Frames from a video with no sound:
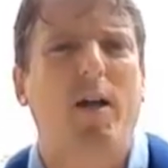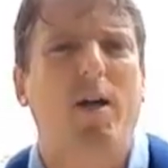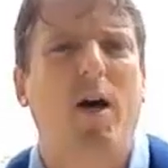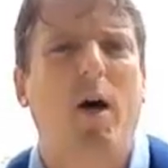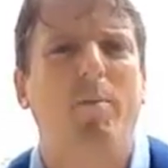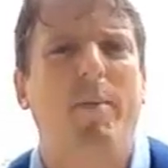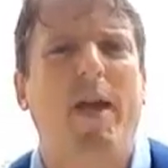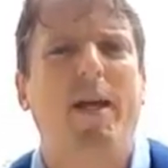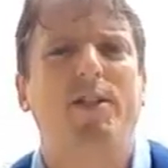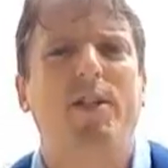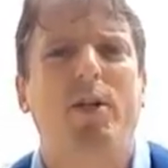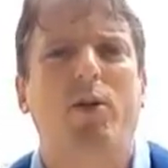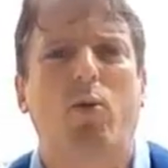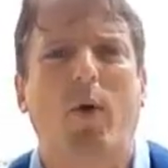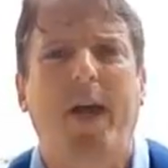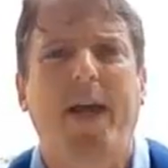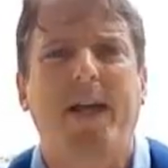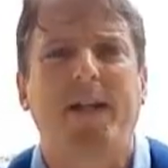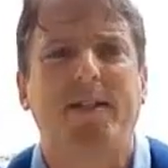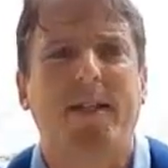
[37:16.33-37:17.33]
amazing
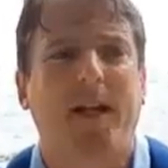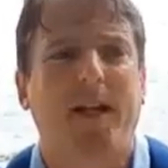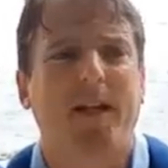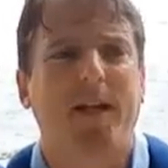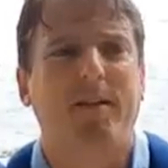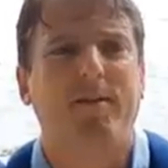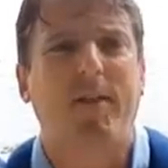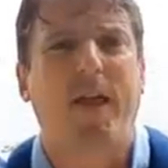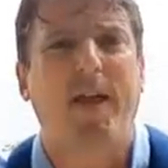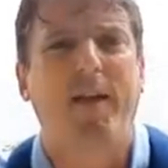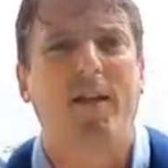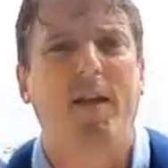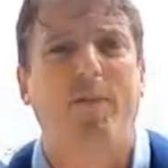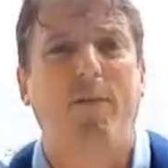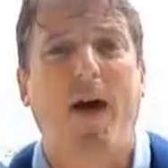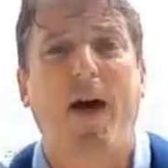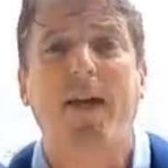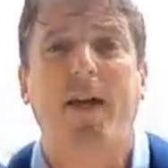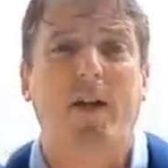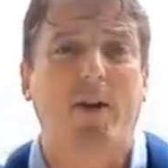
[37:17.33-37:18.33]
grades, that if
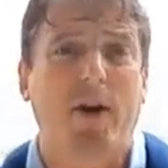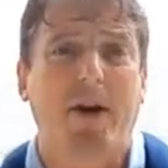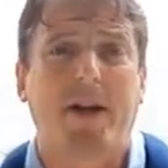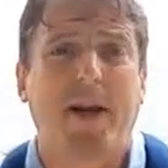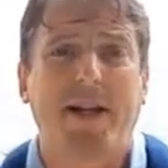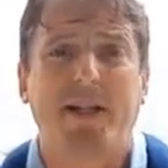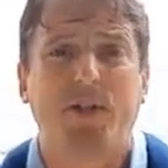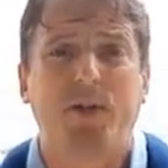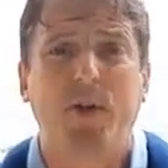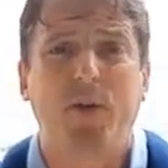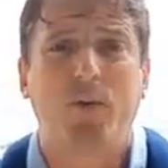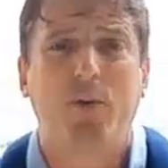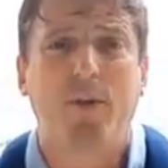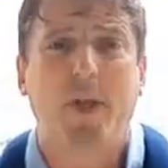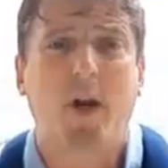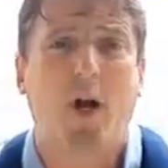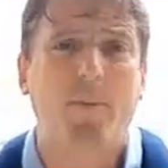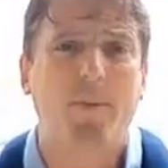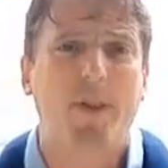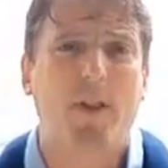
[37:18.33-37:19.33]
I get great grades too,
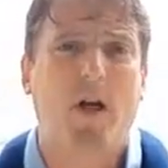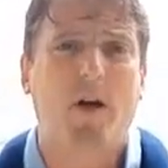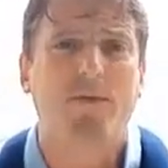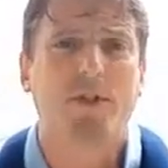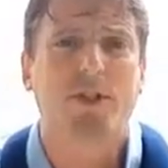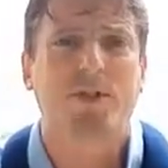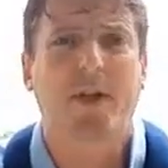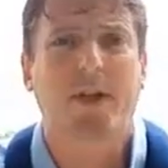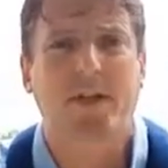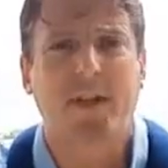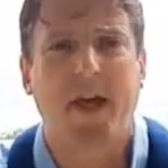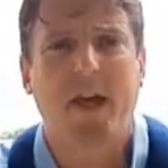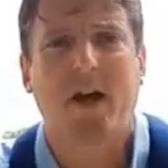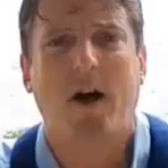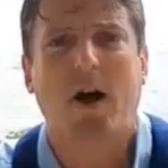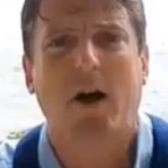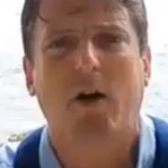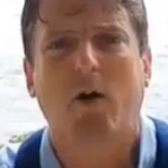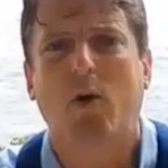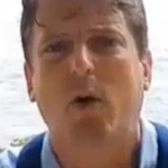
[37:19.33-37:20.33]
then I'll grow up just like they
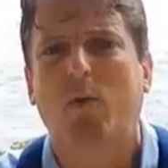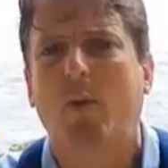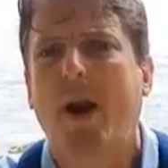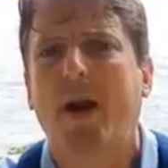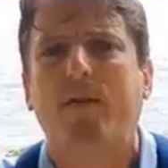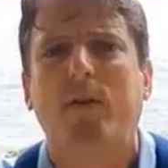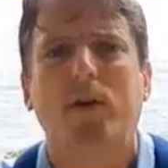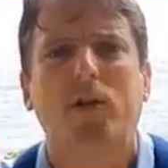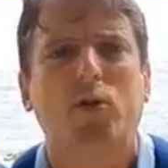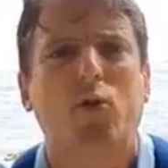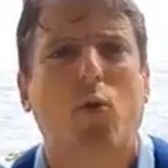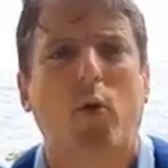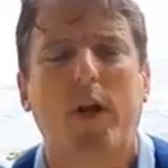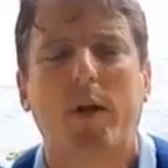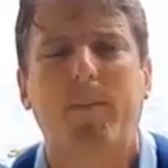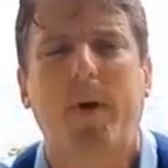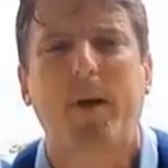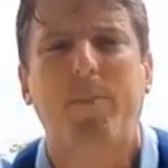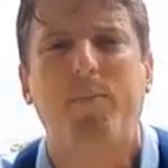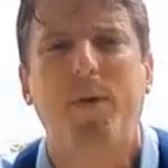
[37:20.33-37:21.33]
are, or whatever story
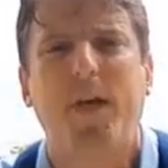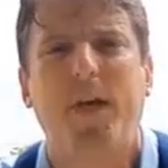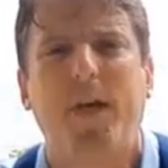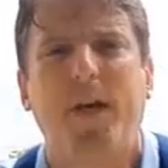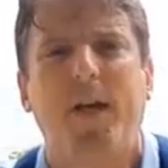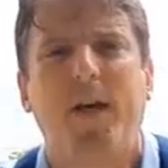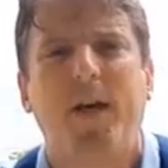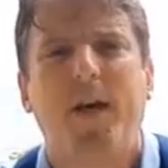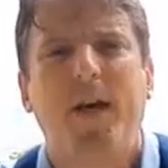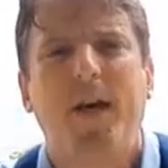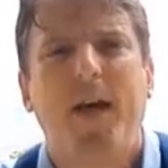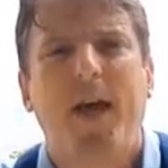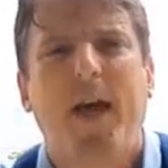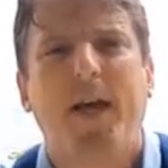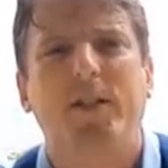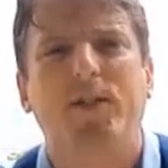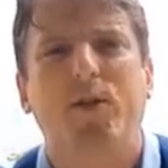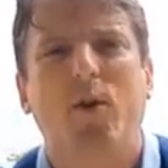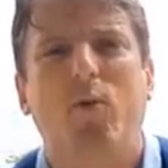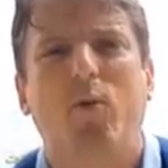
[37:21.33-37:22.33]
it might be.
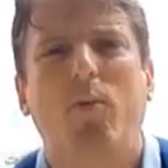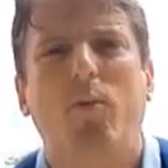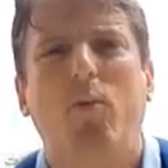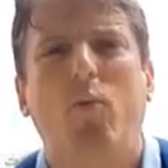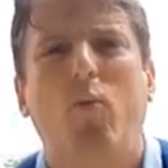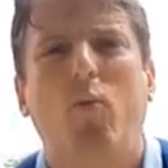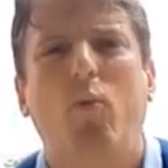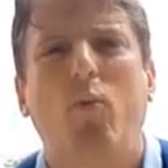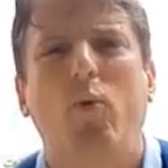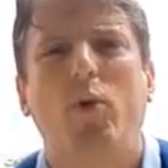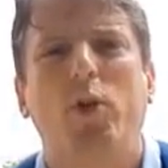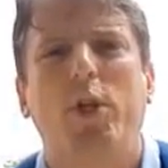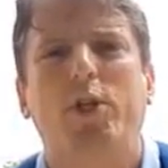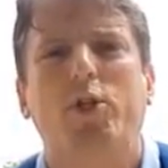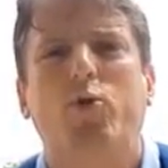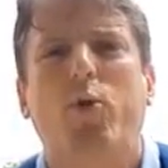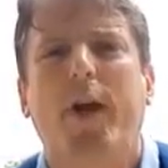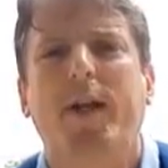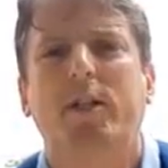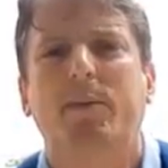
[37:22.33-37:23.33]
And so this
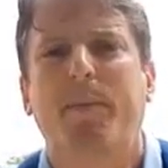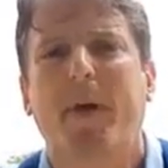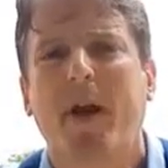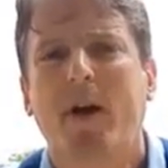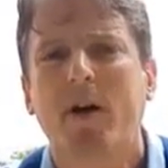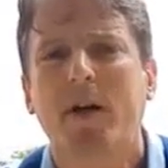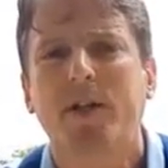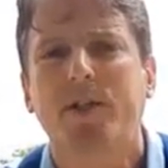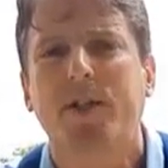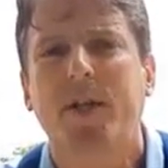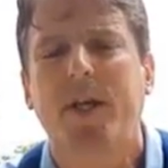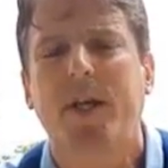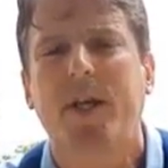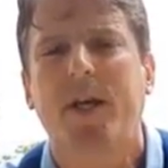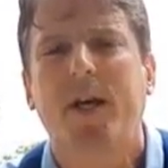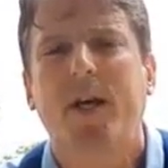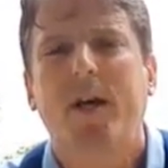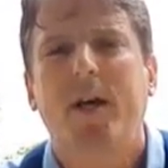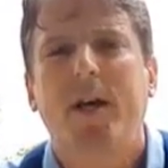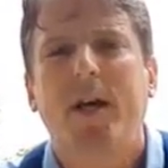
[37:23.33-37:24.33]
transparency
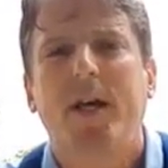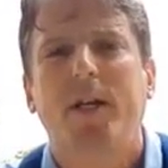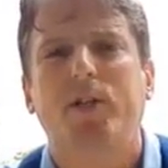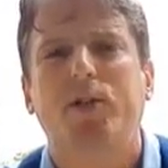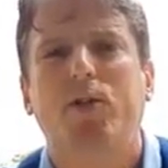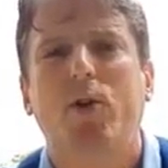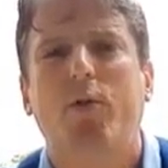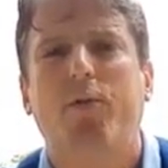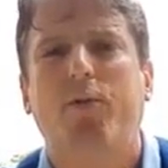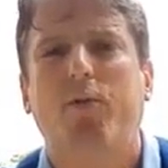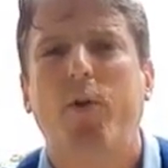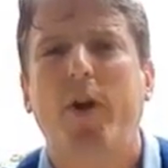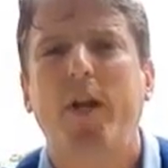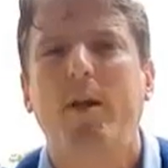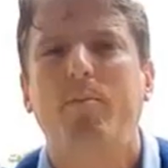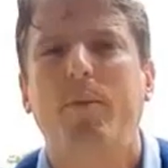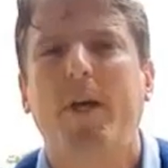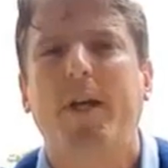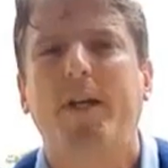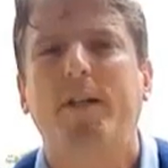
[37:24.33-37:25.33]
is so
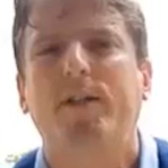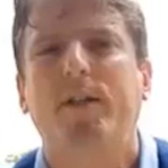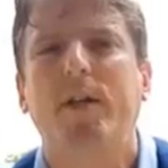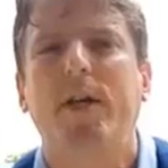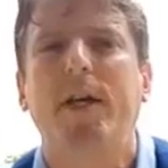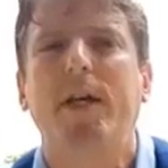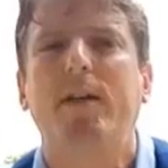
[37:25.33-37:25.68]
freeing, because